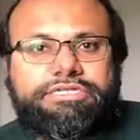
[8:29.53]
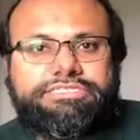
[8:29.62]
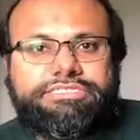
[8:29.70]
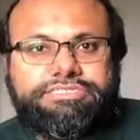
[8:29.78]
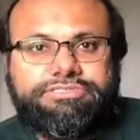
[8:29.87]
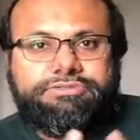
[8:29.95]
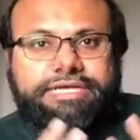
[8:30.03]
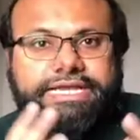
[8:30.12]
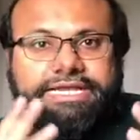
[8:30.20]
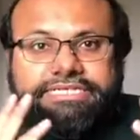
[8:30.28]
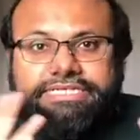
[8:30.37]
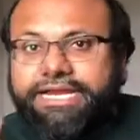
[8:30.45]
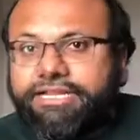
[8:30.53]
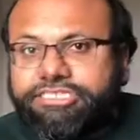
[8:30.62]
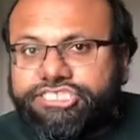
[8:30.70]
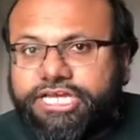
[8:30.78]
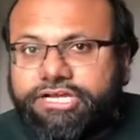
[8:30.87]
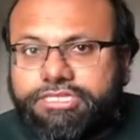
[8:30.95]
do a title
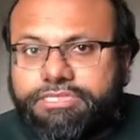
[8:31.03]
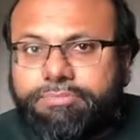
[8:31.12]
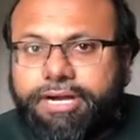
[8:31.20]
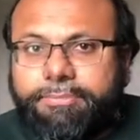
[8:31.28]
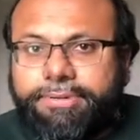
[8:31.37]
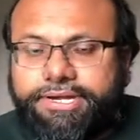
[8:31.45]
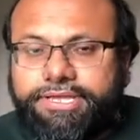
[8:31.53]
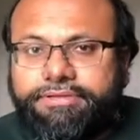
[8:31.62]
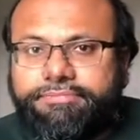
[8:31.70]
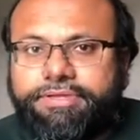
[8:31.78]
check on the property.